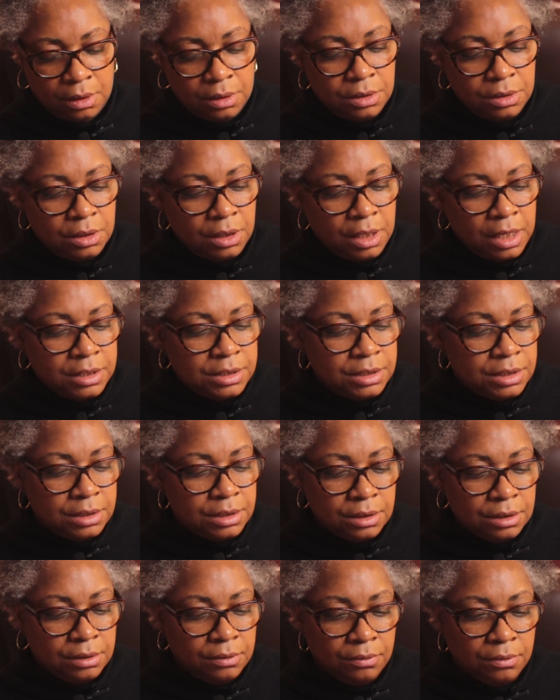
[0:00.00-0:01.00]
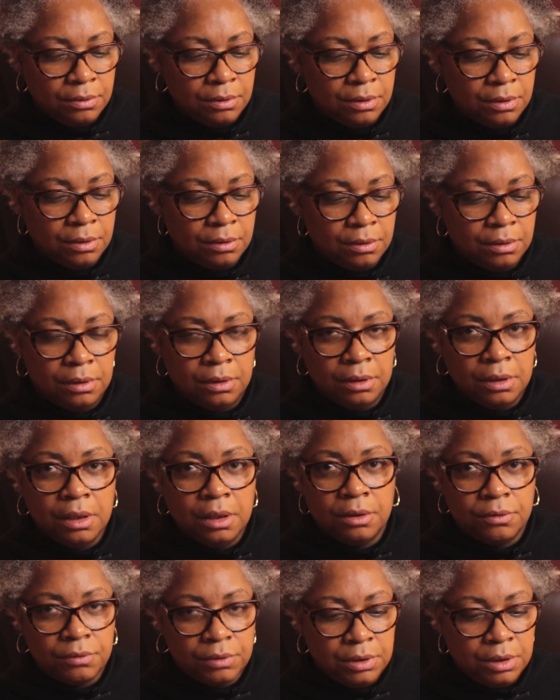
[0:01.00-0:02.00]
So that's
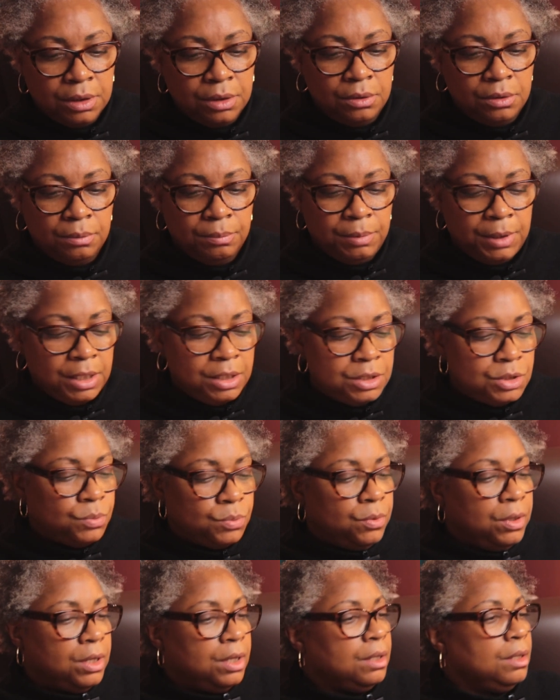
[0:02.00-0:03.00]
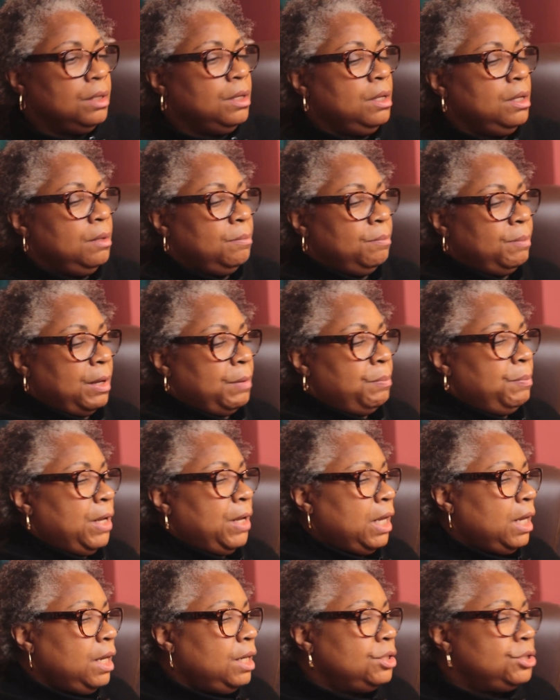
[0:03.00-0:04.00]
literally on page one. By
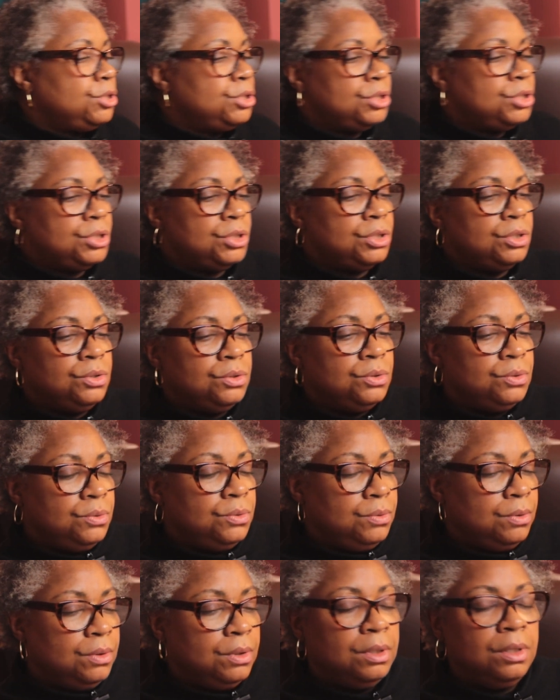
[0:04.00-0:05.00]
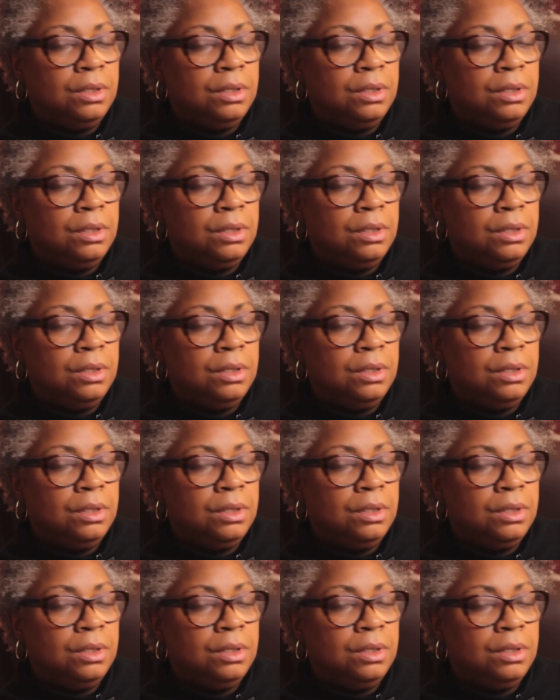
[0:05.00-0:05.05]
page two,